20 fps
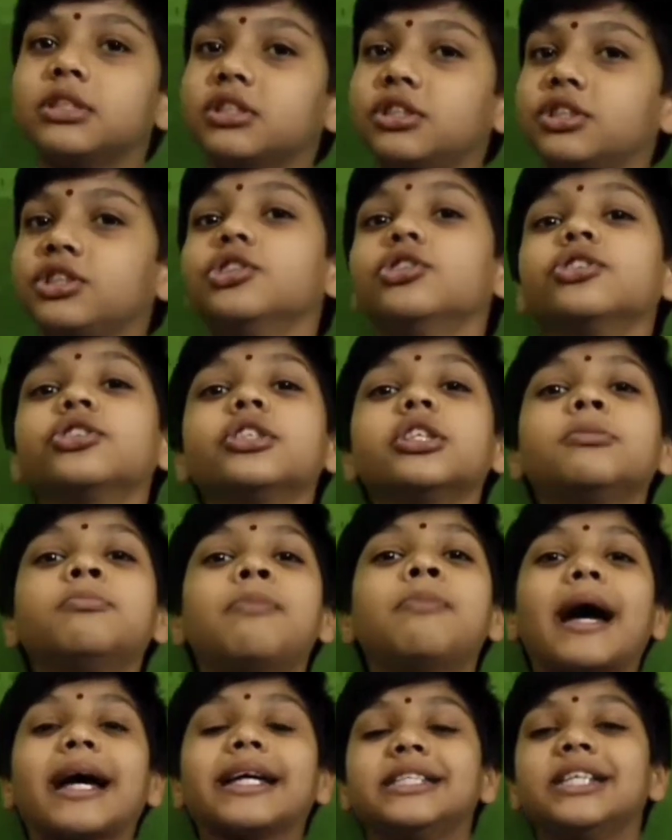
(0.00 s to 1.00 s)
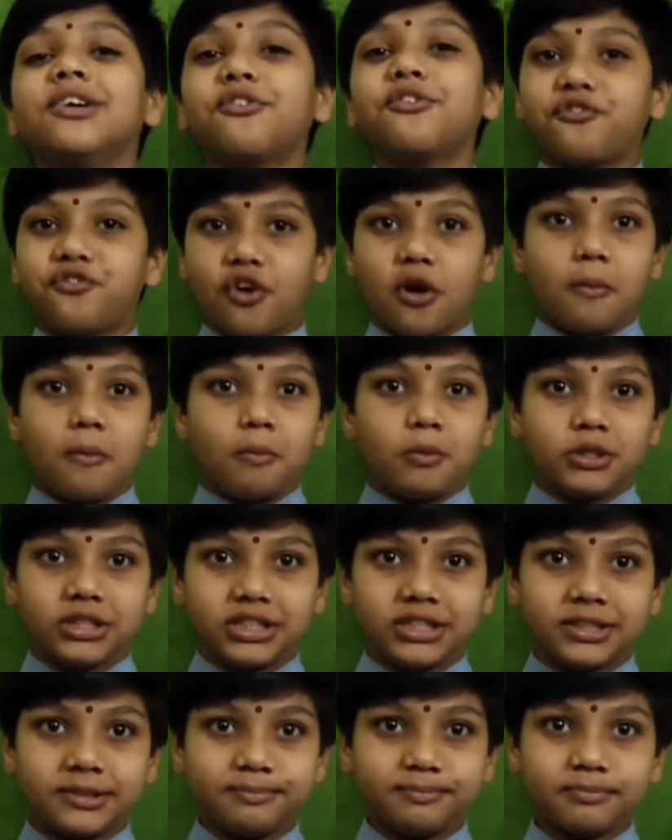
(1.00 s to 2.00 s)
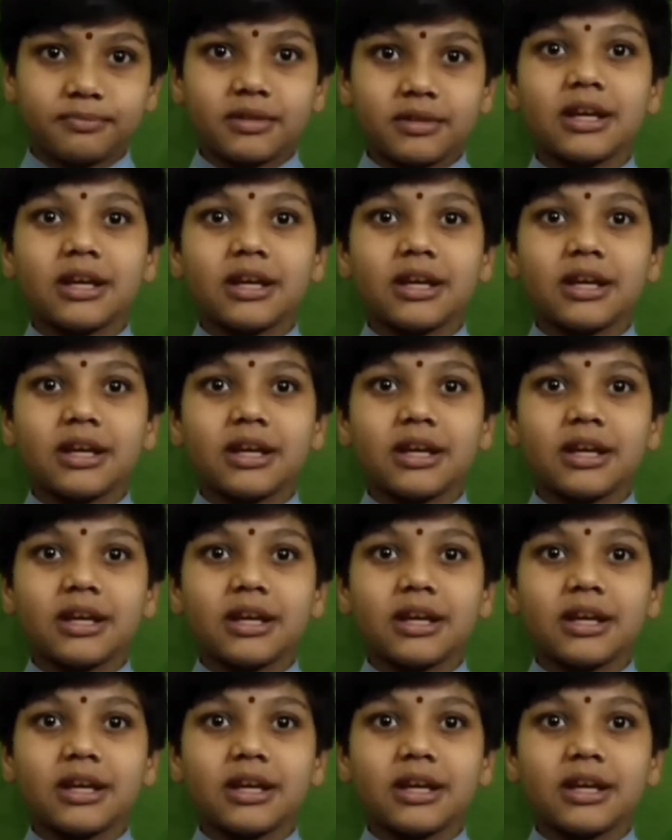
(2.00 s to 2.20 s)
is used by the farmers.